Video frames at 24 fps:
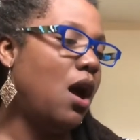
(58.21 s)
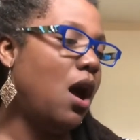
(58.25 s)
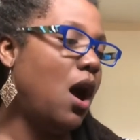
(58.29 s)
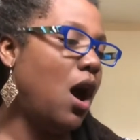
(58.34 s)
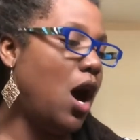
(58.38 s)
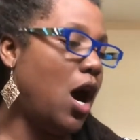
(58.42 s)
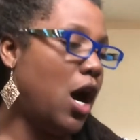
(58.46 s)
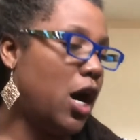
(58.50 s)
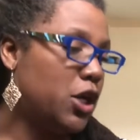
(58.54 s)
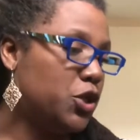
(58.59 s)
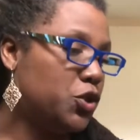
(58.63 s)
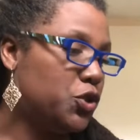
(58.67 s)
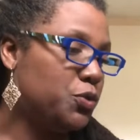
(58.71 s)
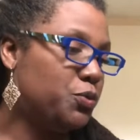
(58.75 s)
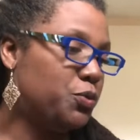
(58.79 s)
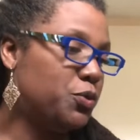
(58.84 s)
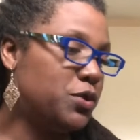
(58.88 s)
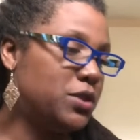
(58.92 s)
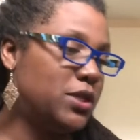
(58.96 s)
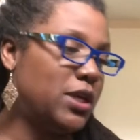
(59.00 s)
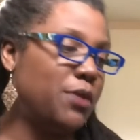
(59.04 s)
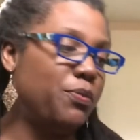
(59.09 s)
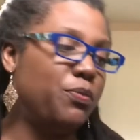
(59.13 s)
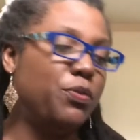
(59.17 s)

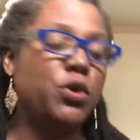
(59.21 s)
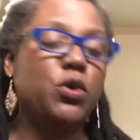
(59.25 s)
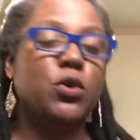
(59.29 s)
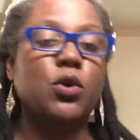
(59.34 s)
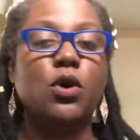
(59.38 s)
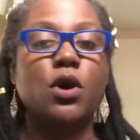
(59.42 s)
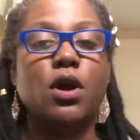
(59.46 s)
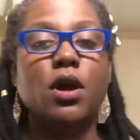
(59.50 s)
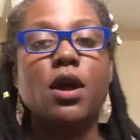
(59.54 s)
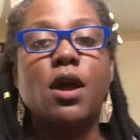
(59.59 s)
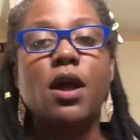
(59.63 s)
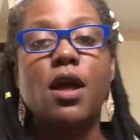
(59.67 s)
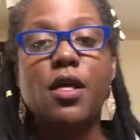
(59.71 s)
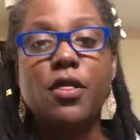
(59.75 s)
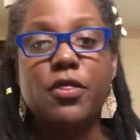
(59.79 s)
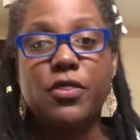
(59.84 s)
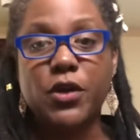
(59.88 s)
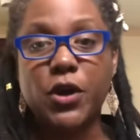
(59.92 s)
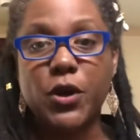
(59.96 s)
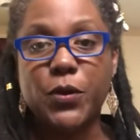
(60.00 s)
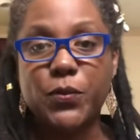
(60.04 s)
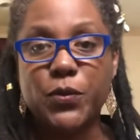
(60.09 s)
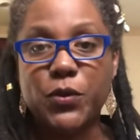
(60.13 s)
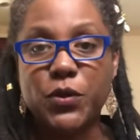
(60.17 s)
100% pure
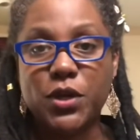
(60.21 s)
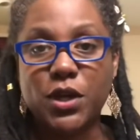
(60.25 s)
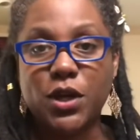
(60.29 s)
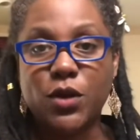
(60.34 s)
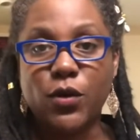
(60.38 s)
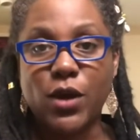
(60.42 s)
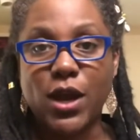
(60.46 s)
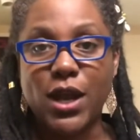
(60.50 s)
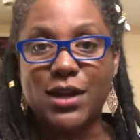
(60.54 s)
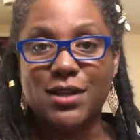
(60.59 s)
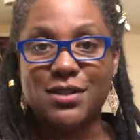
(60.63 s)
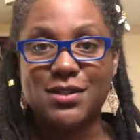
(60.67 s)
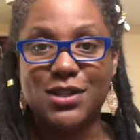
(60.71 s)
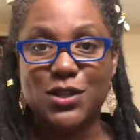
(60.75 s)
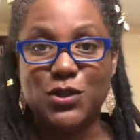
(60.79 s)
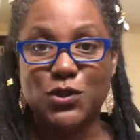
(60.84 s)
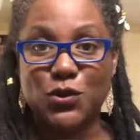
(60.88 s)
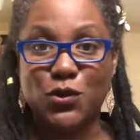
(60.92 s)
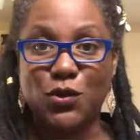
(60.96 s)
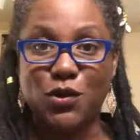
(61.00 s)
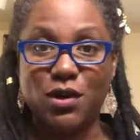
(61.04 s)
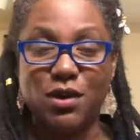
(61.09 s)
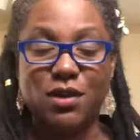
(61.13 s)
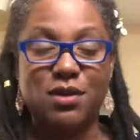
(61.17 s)
therapeutic grade
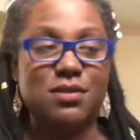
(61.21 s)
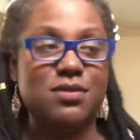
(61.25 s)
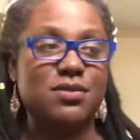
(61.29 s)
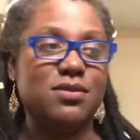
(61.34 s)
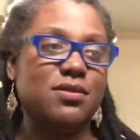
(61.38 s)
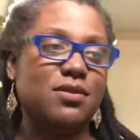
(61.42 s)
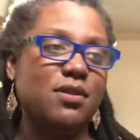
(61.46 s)
essential oils.